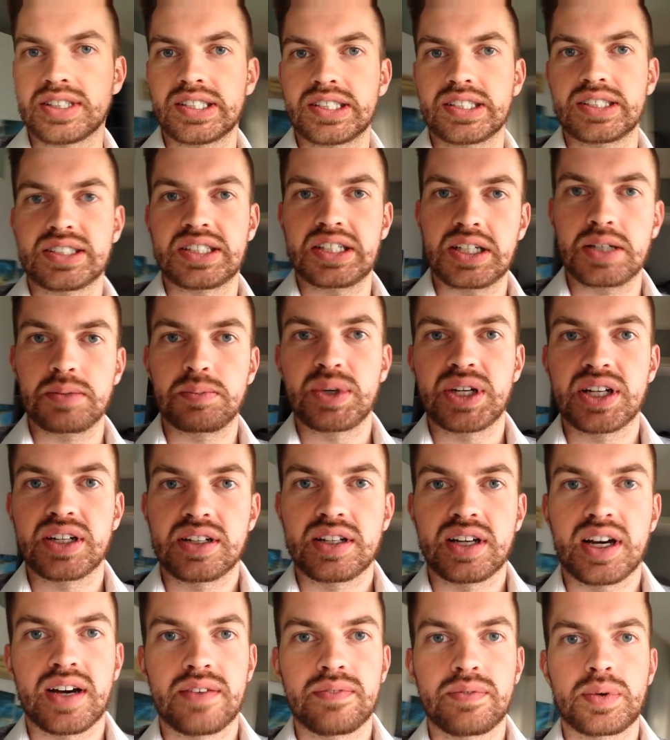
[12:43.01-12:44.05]
it's going to take a bit of
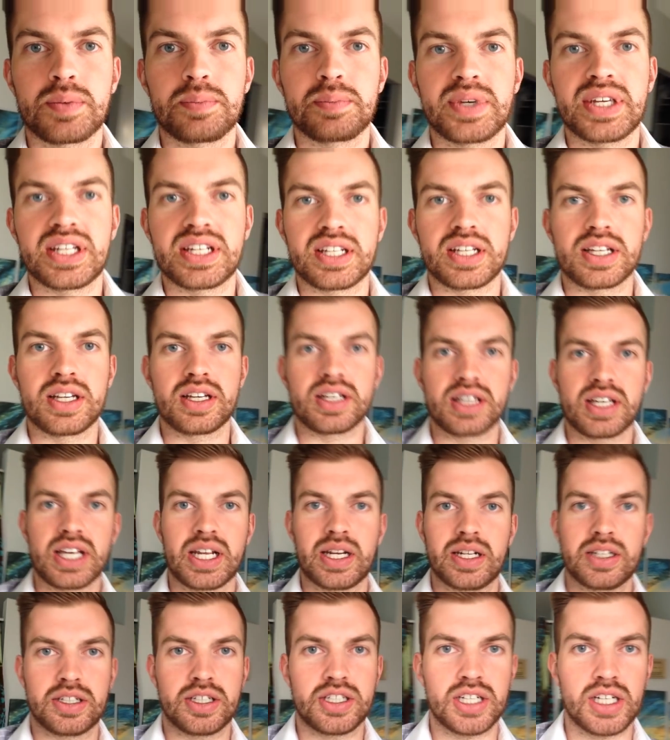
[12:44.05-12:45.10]
time for me to
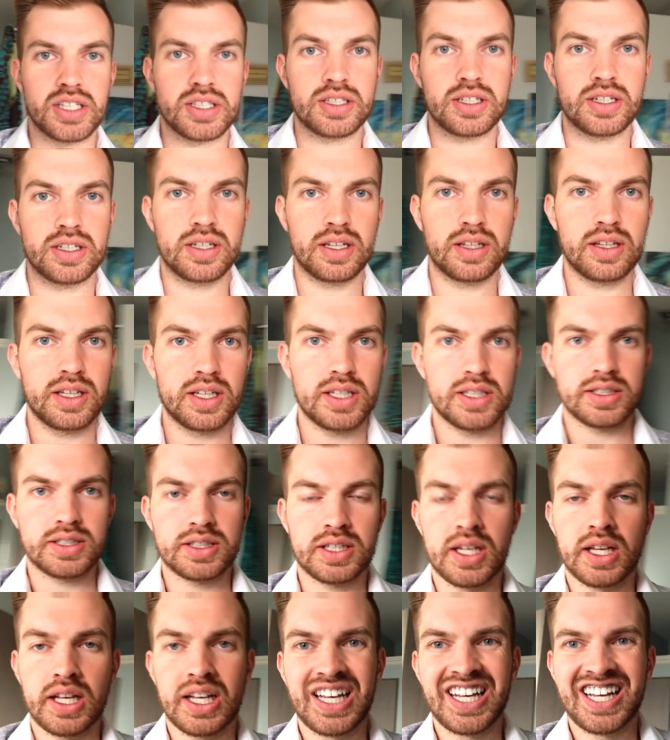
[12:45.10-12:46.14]
get adjusted to
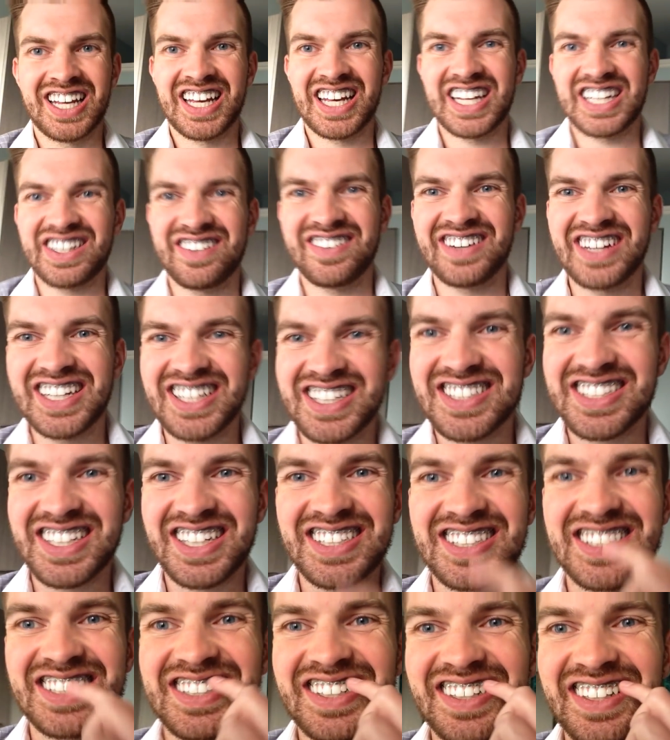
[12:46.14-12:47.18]
this. Anyways,
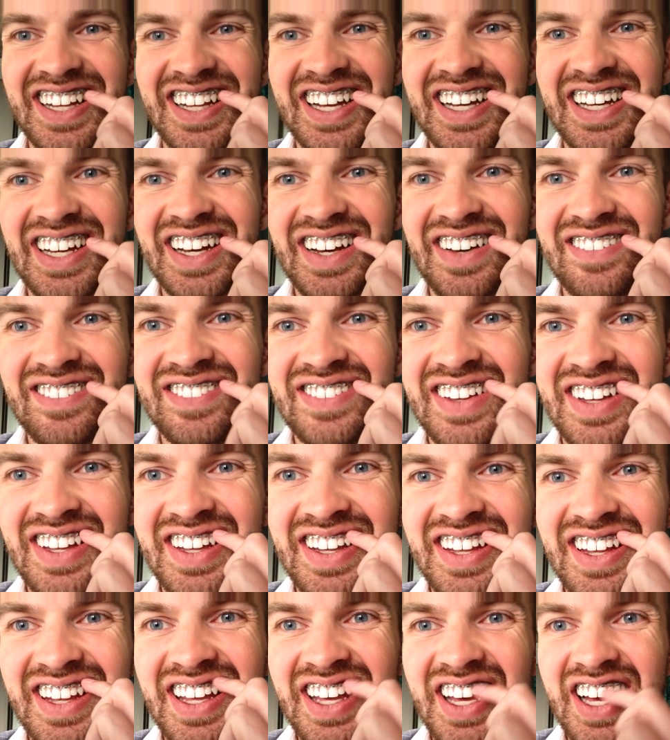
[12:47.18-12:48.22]
I still have
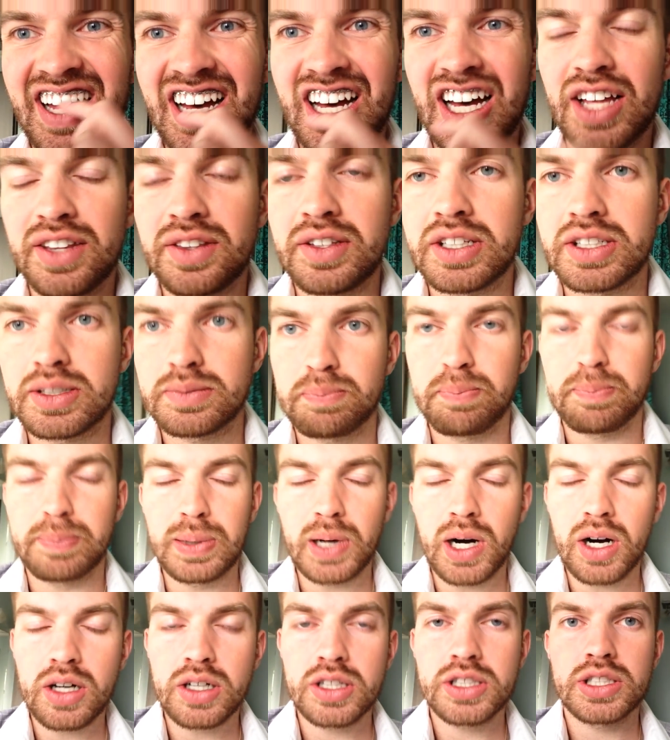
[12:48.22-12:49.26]
these
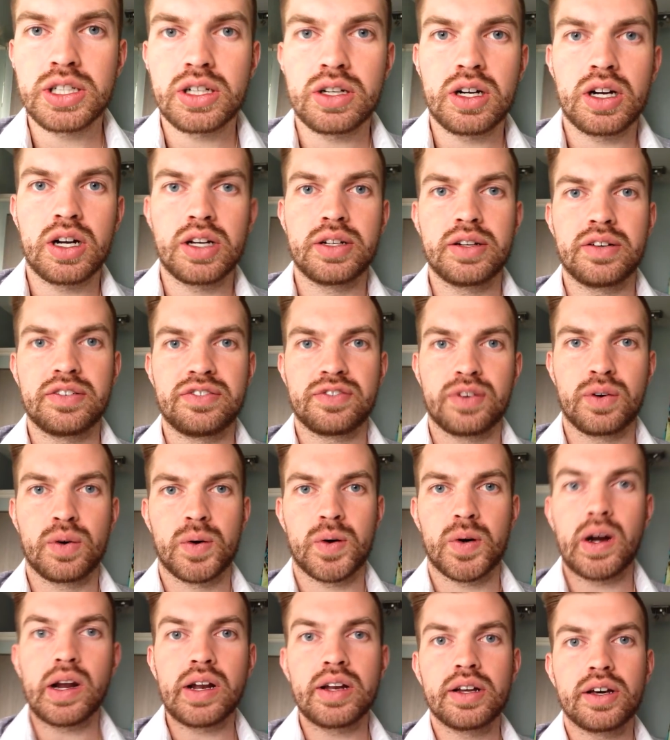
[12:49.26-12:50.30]
bars on
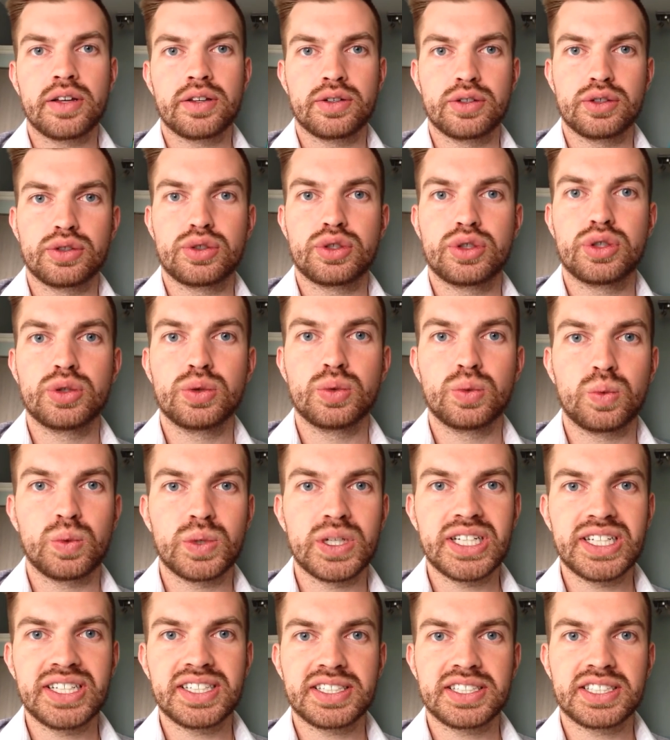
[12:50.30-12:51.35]
for another 2
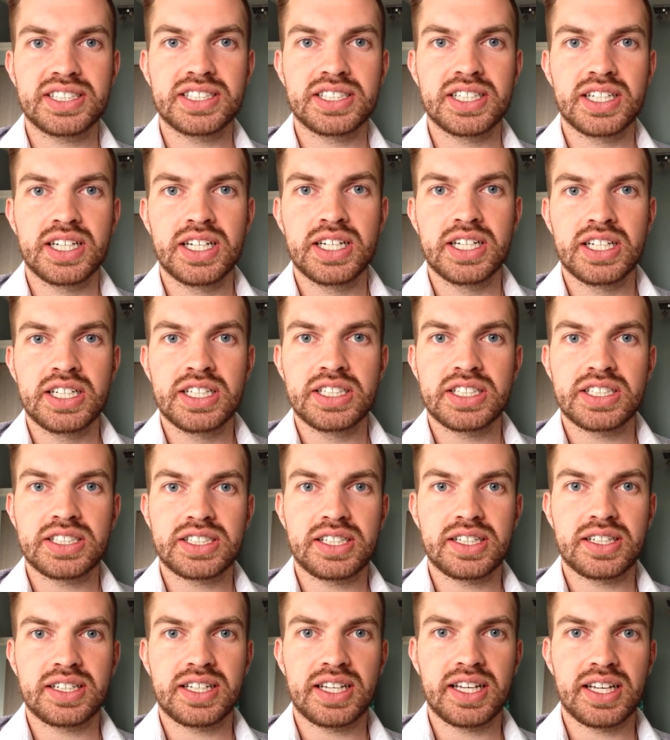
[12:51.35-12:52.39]
weeks,
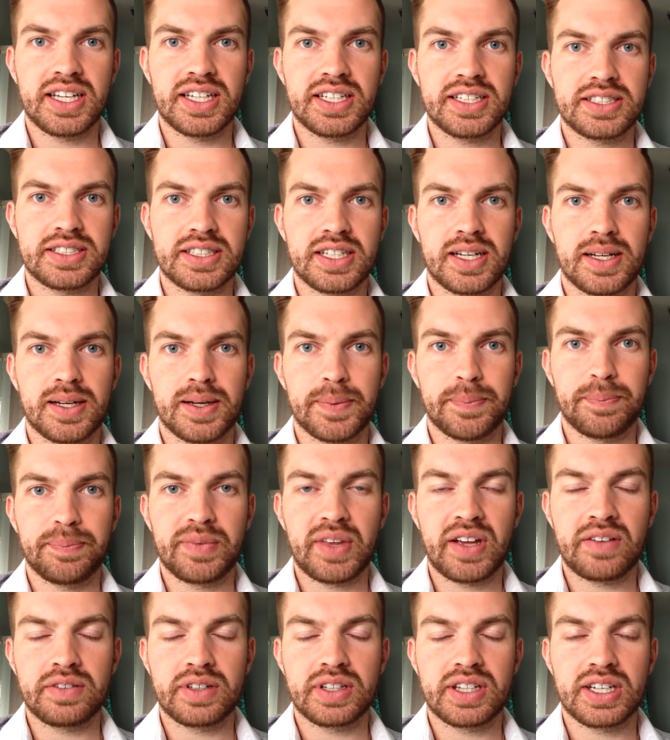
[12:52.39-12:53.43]
just in case
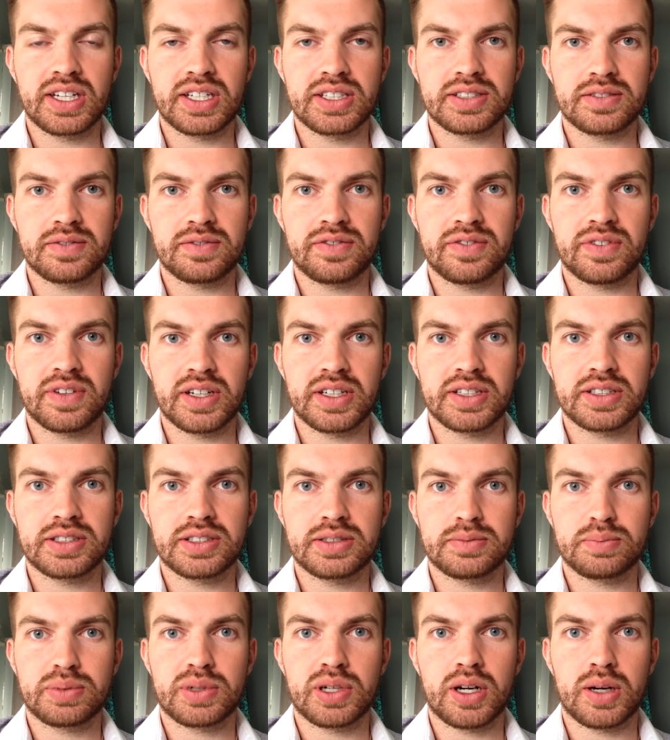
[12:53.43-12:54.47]
everything isn't
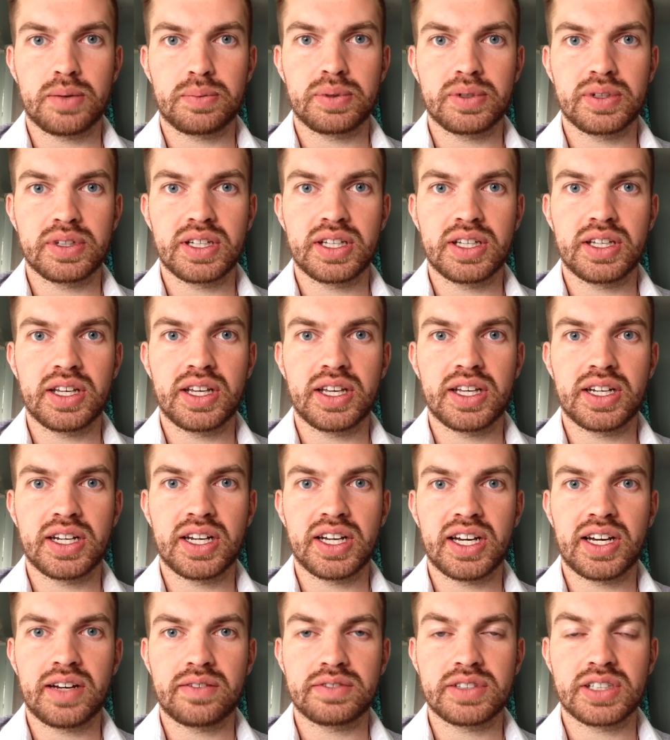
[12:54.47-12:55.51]
fixed properly and I
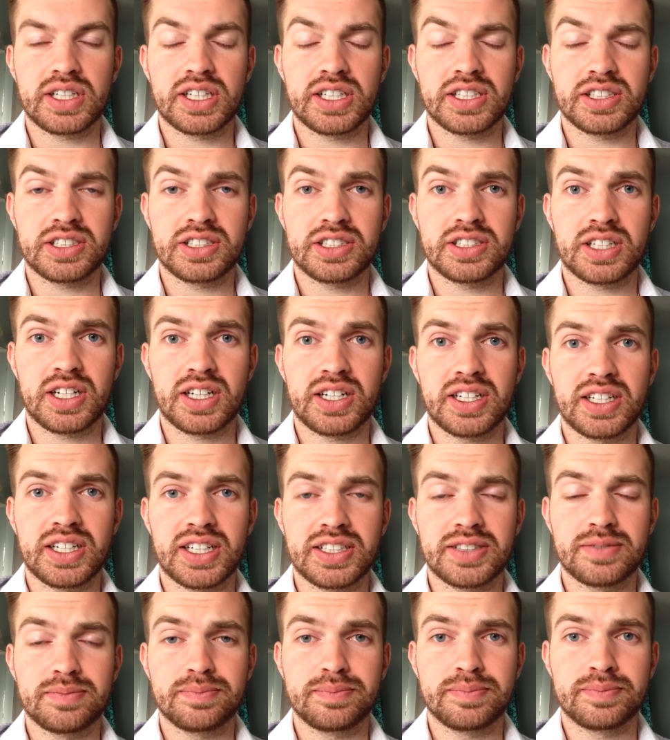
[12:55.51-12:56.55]
have to get it shut
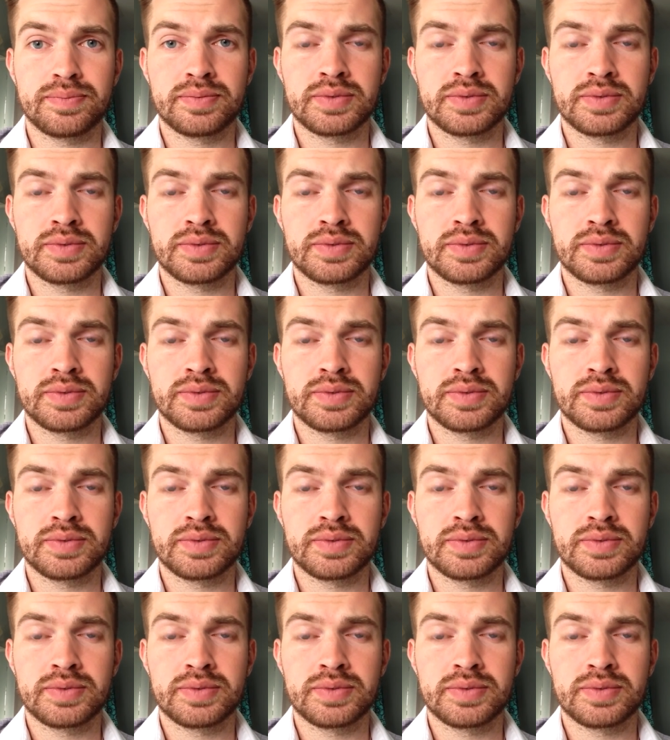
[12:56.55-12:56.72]
again.